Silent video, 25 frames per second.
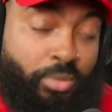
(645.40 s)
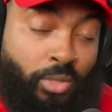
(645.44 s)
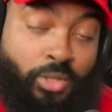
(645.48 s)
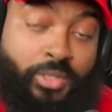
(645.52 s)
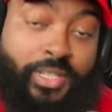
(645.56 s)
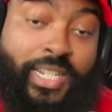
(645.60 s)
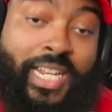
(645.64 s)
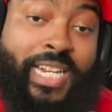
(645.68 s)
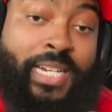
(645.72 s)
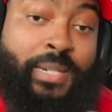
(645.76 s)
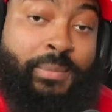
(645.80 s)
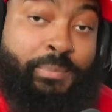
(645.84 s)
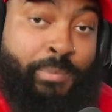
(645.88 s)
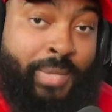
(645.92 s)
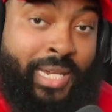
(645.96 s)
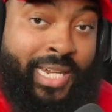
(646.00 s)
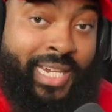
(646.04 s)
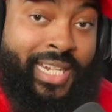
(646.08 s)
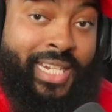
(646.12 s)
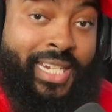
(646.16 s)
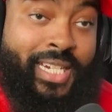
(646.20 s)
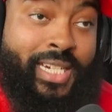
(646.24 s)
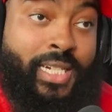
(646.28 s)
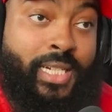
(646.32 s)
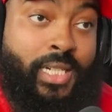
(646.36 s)
they
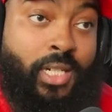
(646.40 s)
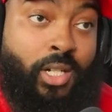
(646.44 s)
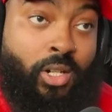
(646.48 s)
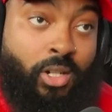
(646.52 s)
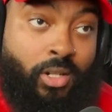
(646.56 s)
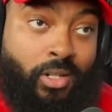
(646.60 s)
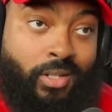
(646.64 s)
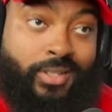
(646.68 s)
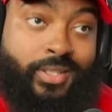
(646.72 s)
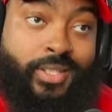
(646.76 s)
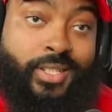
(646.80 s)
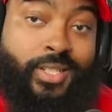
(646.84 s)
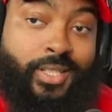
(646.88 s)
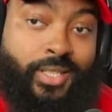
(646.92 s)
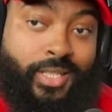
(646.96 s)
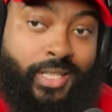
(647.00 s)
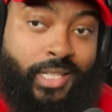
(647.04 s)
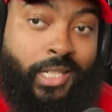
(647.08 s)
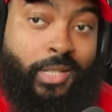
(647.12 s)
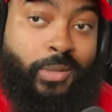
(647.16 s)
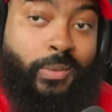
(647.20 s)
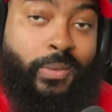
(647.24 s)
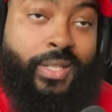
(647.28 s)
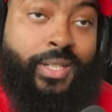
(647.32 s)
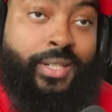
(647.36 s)
made Austin
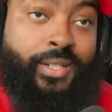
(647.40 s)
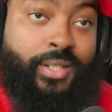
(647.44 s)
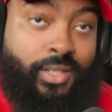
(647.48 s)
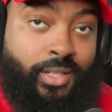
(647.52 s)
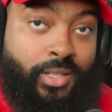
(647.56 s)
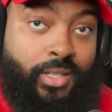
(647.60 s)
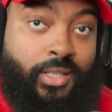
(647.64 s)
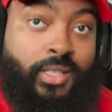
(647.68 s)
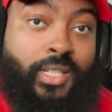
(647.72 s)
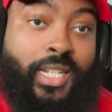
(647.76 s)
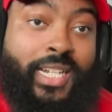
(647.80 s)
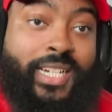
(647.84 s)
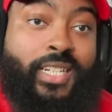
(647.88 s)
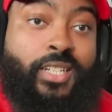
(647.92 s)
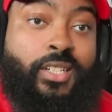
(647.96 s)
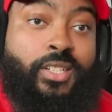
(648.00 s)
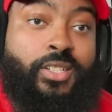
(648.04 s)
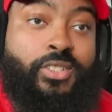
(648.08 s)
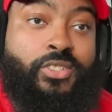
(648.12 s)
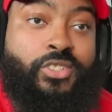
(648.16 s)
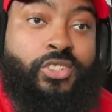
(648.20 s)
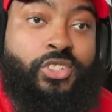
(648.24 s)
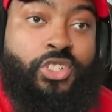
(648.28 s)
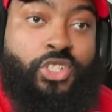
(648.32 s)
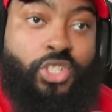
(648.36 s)
Theory look like a
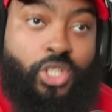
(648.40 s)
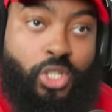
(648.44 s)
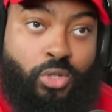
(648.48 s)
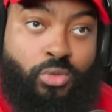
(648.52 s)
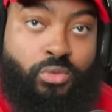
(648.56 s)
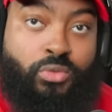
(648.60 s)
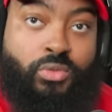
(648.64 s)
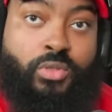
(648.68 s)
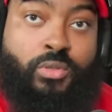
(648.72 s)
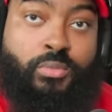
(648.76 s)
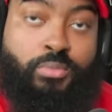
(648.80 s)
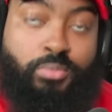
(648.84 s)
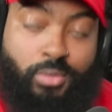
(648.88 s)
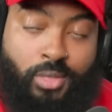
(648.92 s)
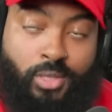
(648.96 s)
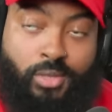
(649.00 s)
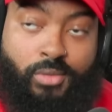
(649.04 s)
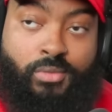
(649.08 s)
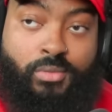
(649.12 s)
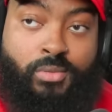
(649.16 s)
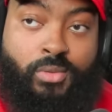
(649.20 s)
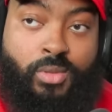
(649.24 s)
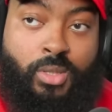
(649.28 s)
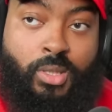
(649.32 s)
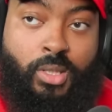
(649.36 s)
joke,
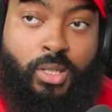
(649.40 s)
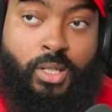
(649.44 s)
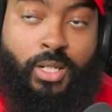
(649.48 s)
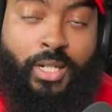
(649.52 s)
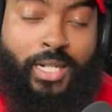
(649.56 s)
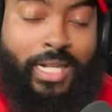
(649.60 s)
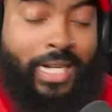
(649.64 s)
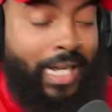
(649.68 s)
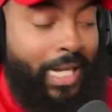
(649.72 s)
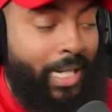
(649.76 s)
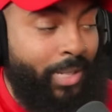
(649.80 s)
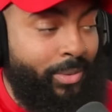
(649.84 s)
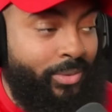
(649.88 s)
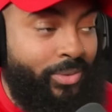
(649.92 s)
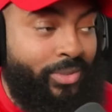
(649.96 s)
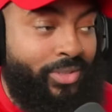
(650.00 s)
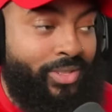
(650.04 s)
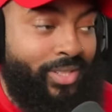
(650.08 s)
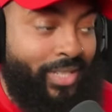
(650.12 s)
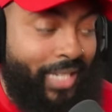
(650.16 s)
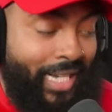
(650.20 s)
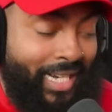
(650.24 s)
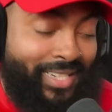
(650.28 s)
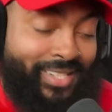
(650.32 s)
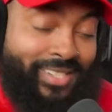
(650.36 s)
bro. I
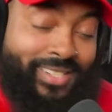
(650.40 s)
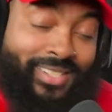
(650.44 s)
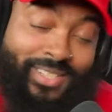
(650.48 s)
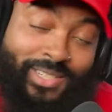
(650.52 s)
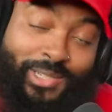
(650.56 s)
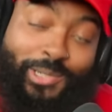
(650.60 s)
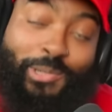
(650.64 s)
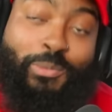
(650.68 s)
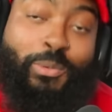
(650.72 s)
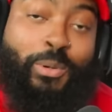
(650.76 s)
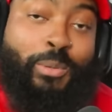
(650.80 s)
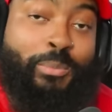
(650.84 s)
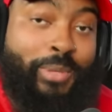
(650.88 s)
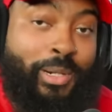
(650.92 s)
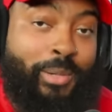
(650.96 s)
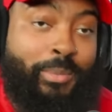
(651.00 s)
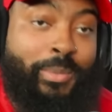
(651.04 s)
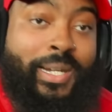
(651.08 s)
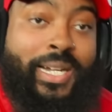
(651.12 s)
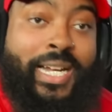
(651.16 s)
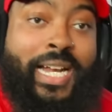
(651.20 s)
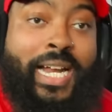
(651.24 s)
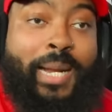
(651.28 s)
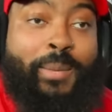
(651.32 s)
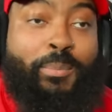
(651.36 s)
was, I still
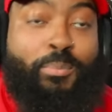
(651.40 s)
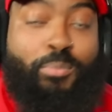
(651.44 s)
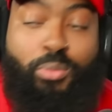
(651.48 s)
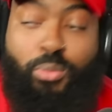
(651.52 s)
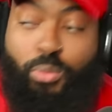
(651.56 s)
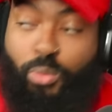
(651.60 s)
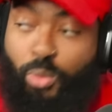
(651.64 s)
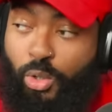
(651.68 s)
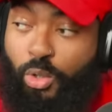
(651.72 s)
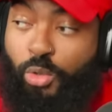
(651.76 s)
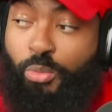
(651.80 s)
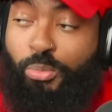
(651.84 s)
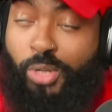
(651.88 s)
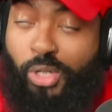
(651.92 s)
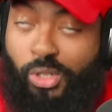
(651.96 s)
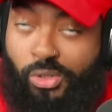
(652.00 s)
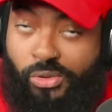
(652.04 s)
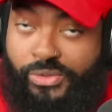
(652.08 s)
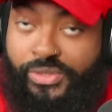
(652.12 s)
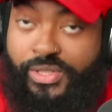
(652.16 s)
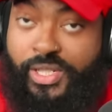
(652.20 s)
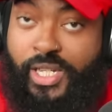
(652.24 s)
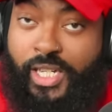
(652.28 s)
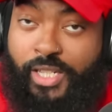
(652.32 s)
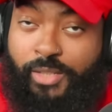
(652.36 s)
remember that promo
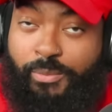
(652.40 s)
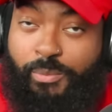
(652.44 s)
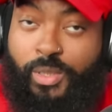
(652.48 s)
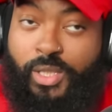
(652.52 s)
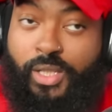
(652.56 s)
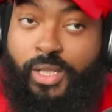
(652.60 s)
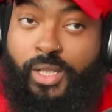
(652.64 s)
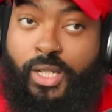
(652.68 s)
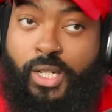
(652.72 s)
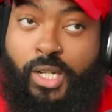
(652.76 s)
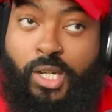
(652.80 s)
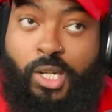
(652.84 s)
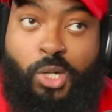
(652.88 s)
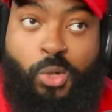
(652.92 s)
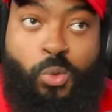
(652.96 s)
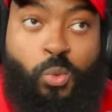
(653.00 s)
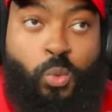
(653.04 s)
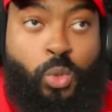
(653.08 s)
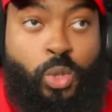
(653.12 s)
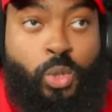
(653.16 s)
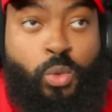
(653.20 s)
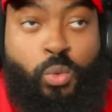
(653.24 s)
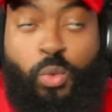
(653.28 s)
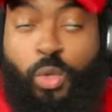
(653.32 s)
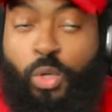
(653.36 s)
segment
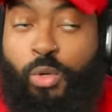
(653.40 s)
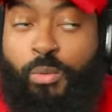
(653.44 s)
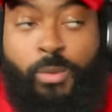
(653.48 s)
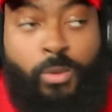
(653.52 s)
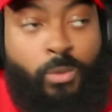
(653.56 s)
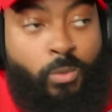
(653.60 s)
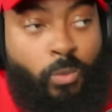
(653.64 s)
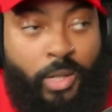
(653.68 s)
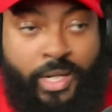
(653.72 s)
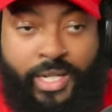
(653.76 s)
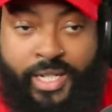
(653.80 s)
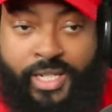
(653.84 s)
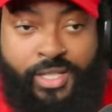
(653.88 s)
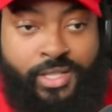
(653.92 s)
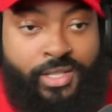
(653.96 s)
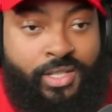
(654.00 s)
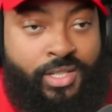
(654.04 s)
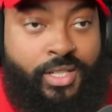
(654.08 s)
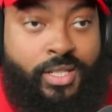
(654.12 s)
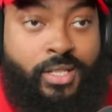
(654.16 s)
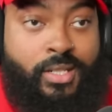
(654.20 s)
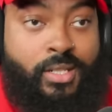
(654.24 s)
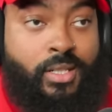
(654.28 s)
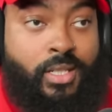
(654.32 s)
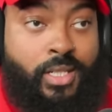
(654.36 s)
where Roman Reigns
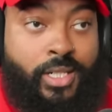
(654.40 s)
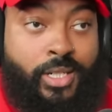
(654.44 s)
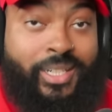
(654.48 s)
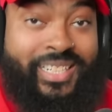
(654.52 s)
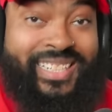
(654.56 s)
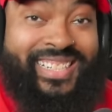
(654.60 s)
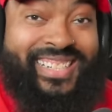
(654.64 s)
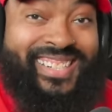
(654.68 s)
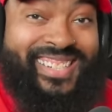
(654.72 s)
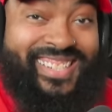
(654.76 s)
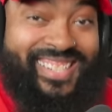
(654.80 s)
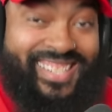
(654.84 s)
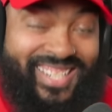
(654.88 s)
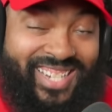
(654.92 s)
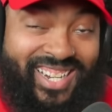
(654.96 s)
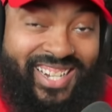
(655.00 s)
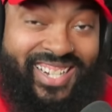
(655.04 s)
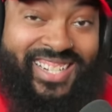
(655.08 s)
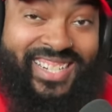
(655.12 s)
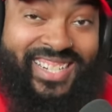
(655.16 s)
just literally sunned